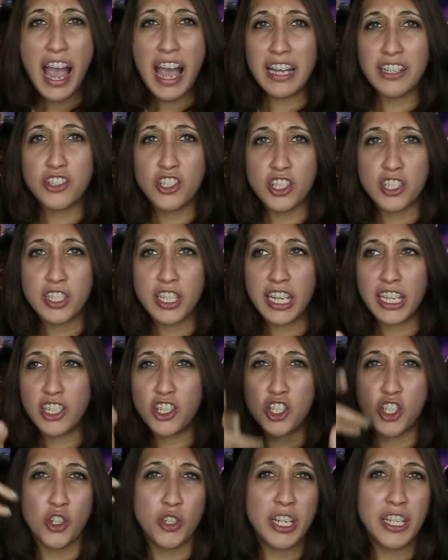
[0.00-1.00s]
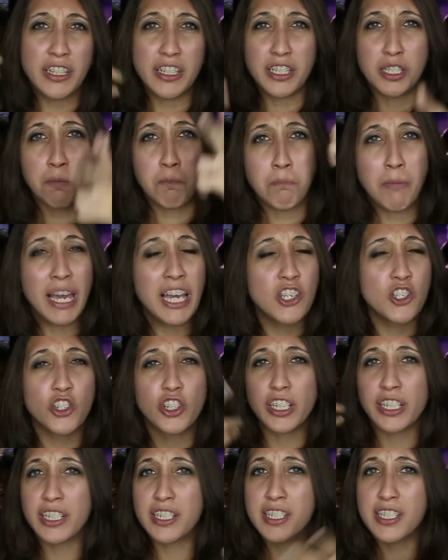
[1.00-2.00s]
And just like shooting this
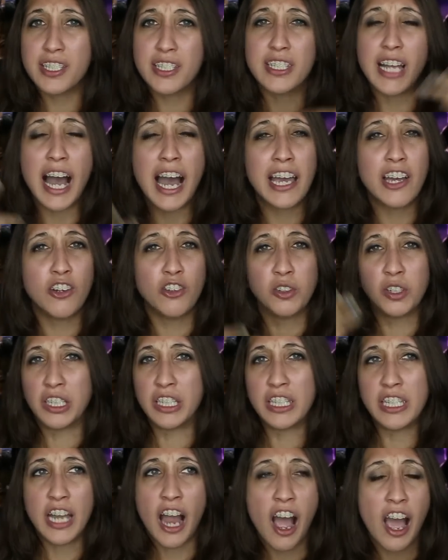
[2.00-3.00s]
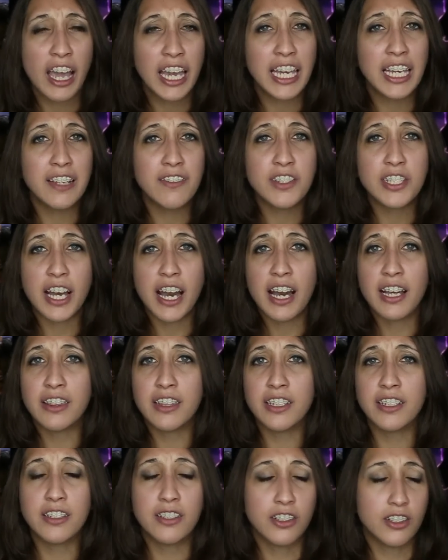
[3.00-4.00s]
Matrix-style knives at
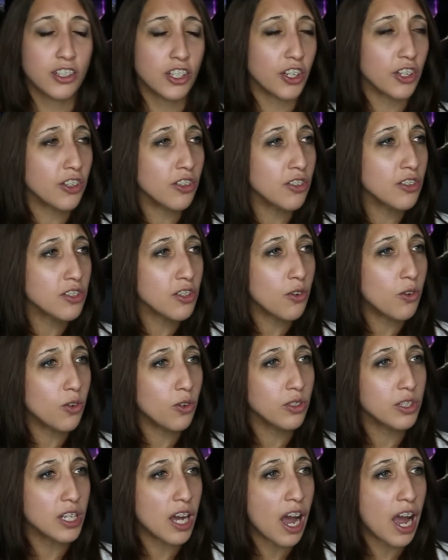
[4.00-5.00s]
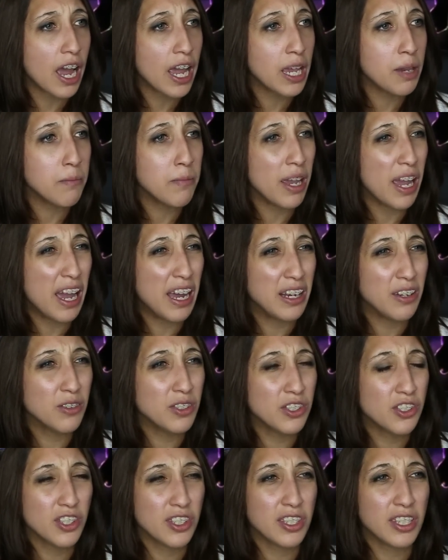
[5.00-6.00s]
the turtles the whole time, and it
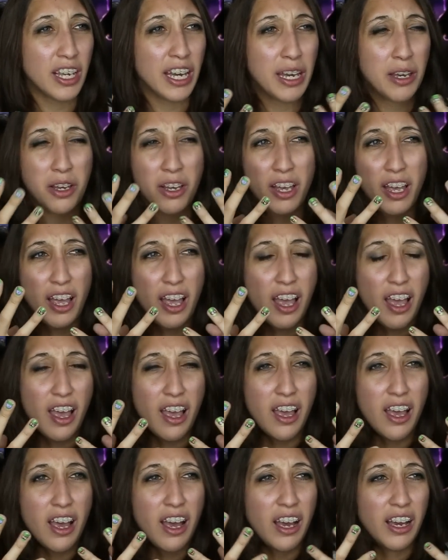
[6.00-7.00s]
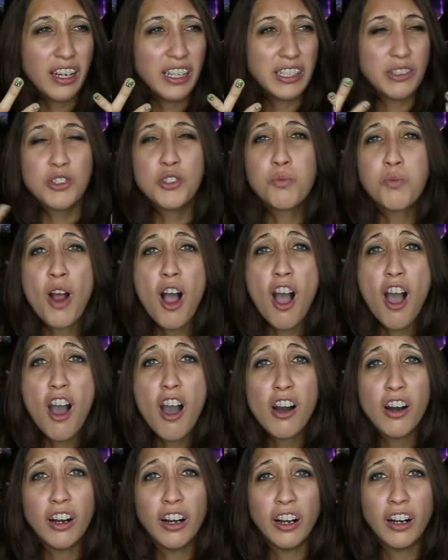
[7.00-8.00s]
was just like, it was
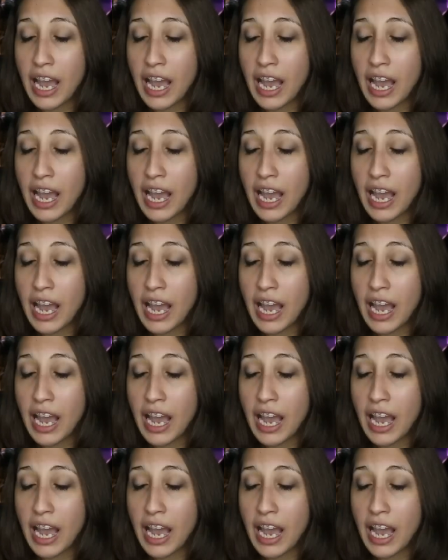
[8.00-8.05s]
wrong.